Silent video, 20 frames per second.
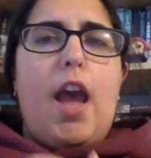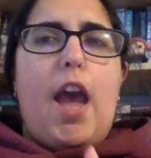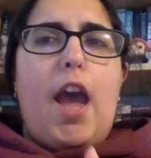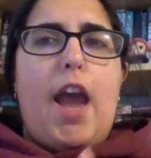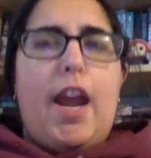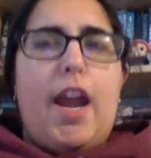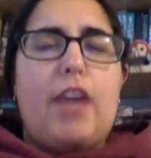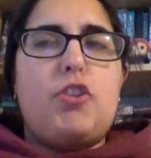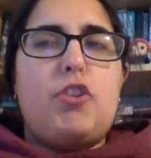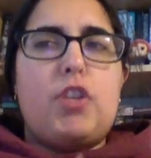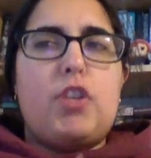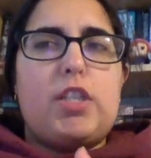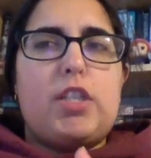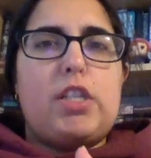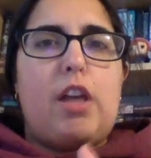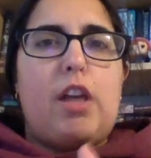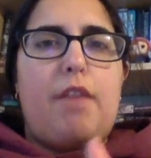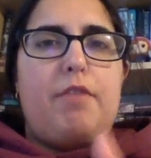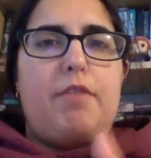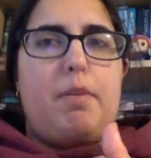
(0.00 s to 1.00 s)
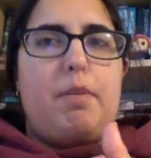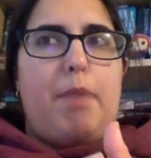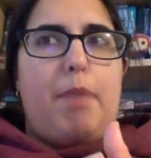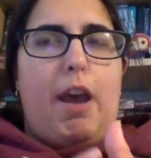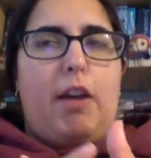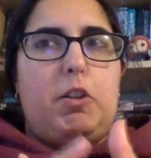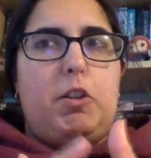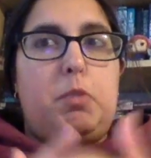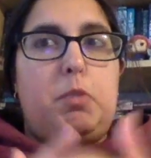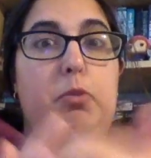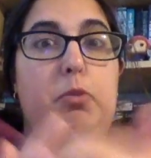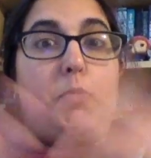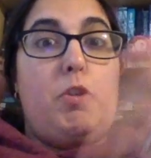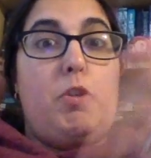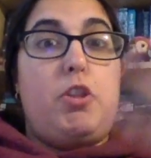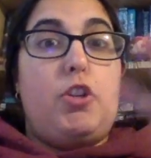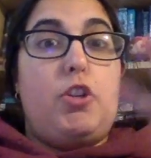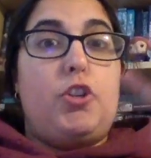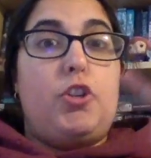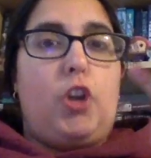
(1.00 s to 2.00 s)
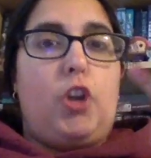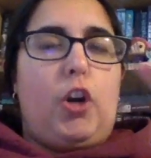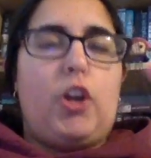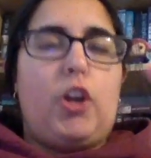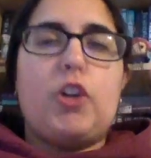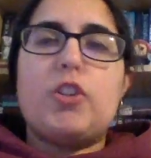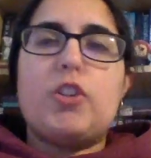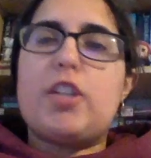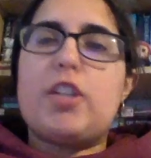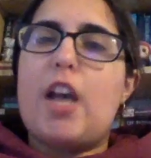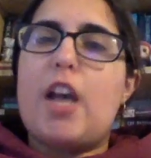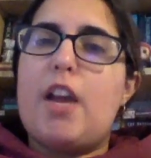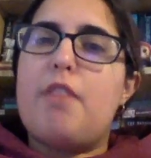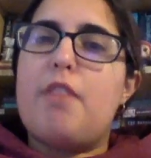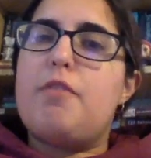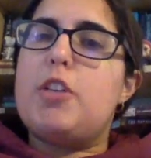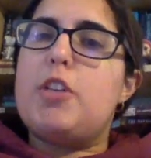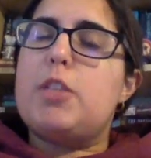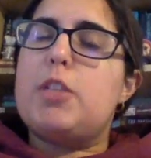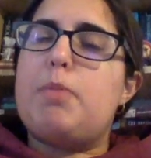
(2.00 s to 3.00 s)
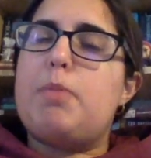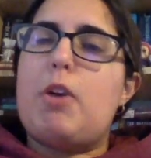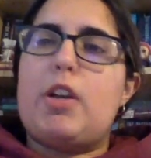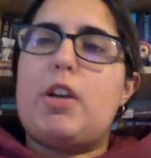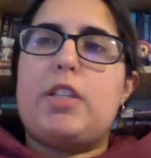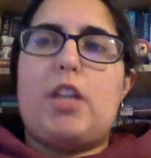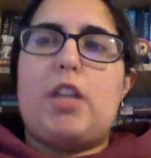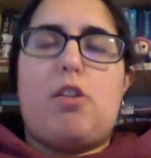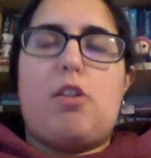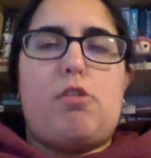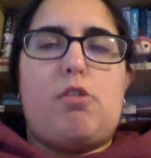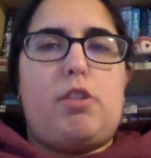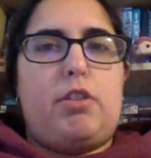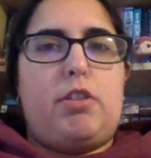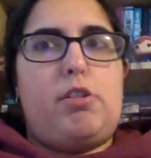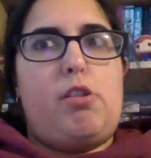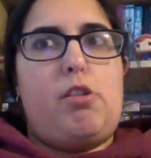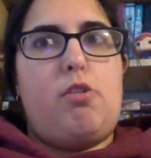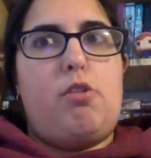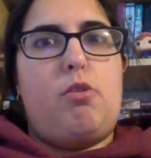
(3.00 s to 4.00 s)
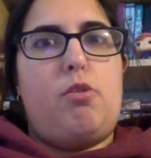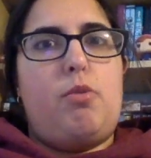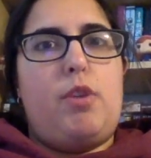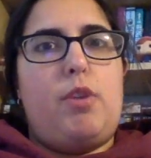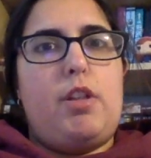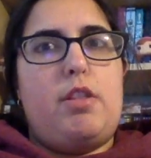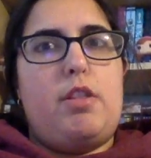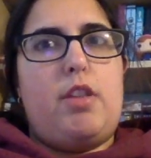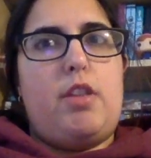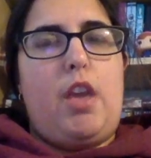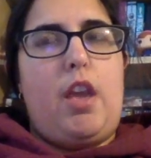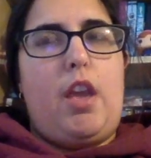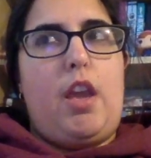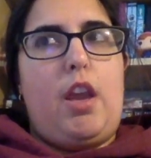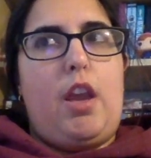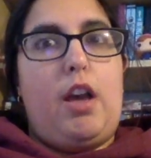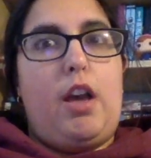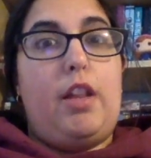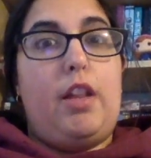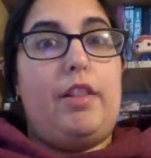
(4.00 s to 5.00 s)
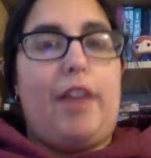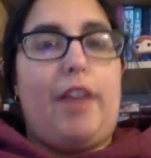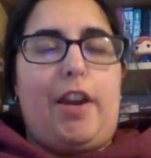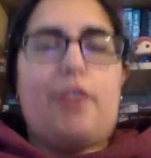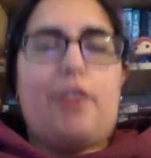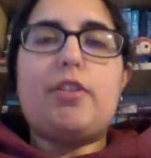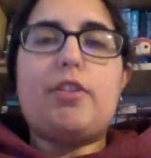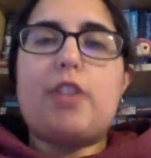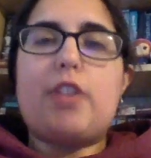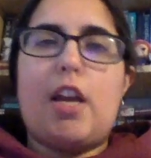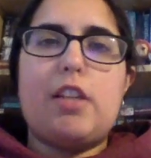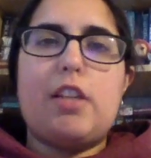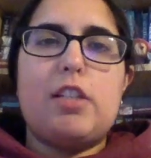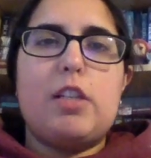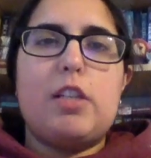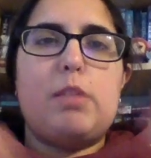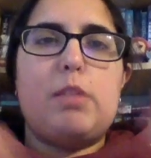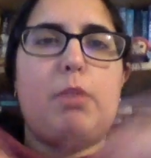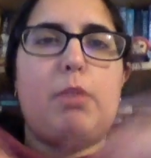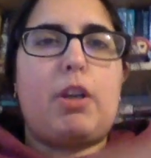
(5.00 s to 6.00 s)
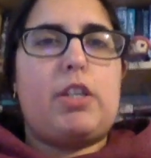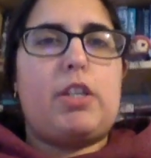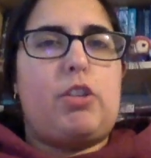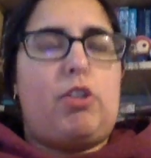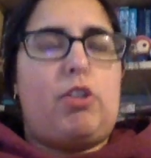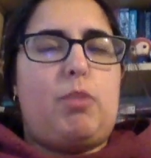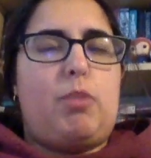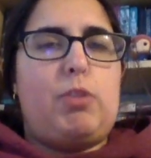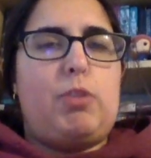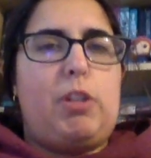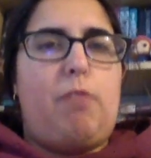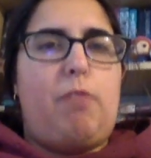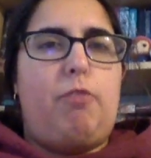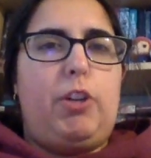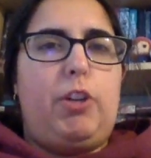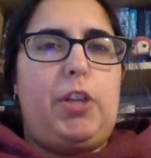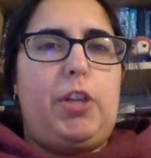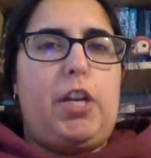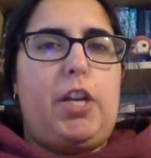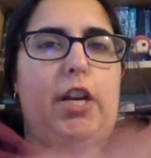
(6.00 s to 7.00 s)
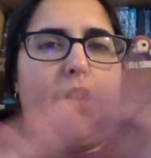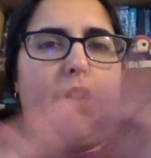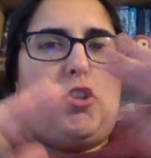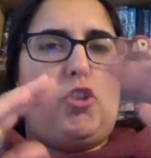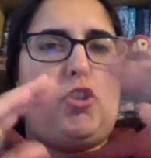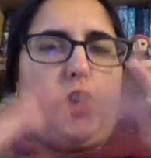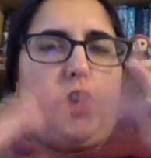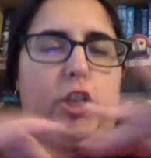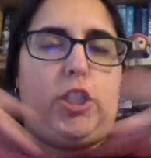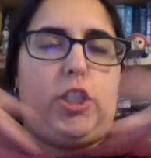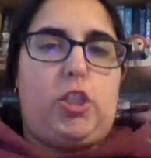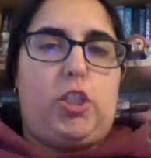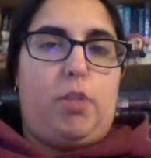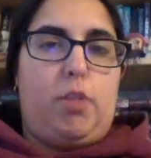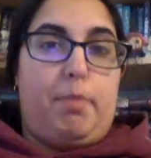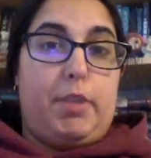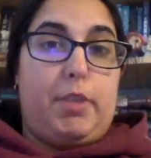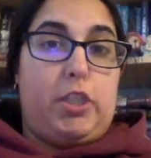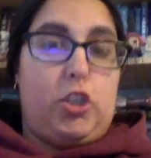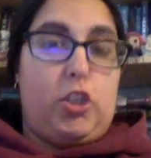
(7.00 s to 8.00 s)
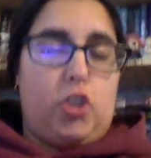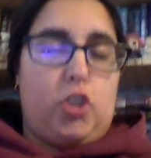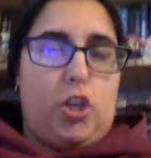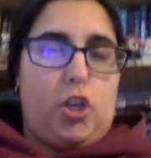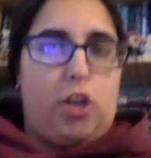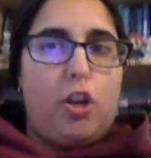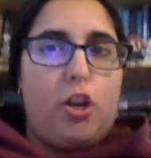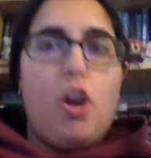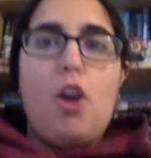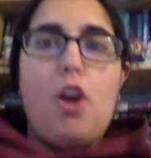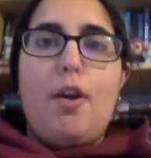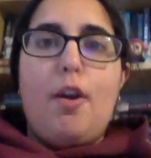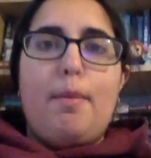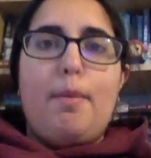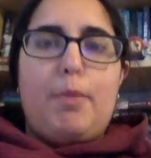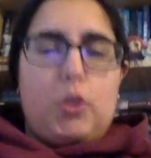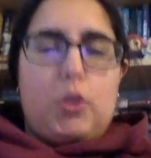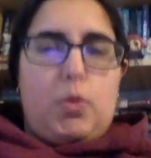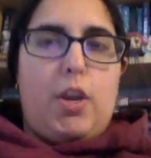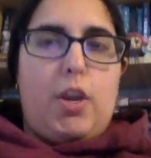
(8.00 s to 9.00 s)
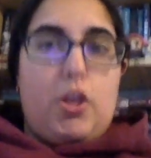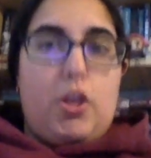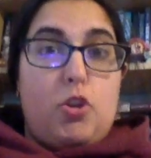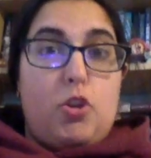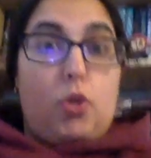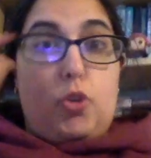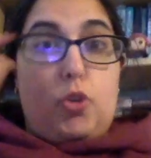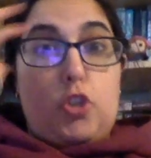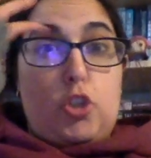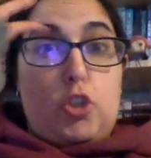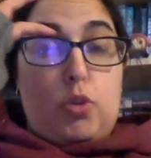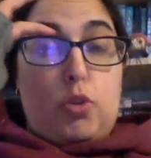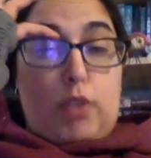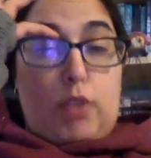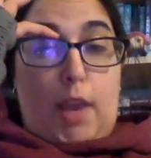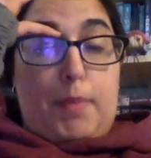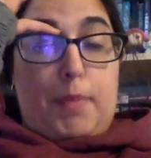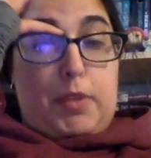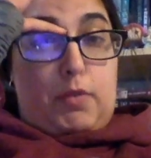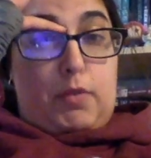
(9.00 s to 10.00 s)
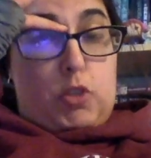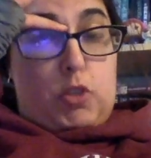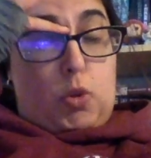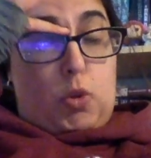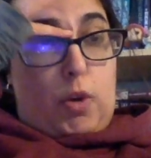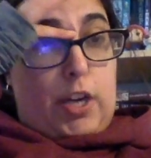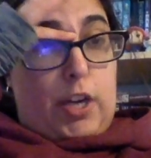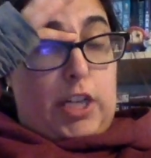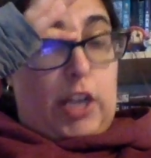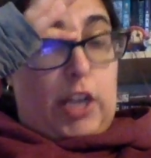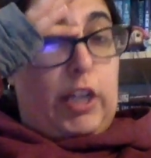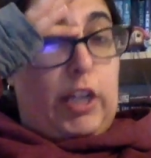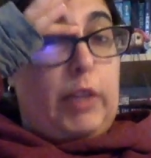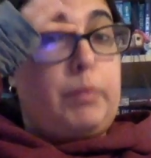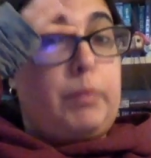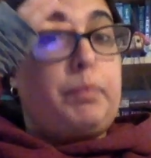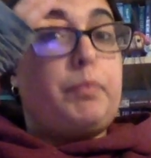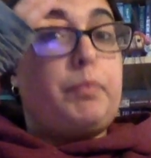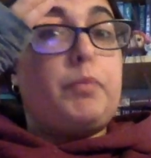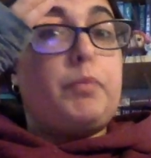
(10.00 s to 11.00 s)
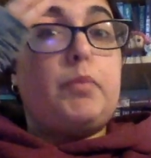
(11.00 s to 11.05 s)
And I just love the balance between the darker side of these books and also the lighter sides of these books. I thought there was a really nice juxtaposition between those two types of storytelling.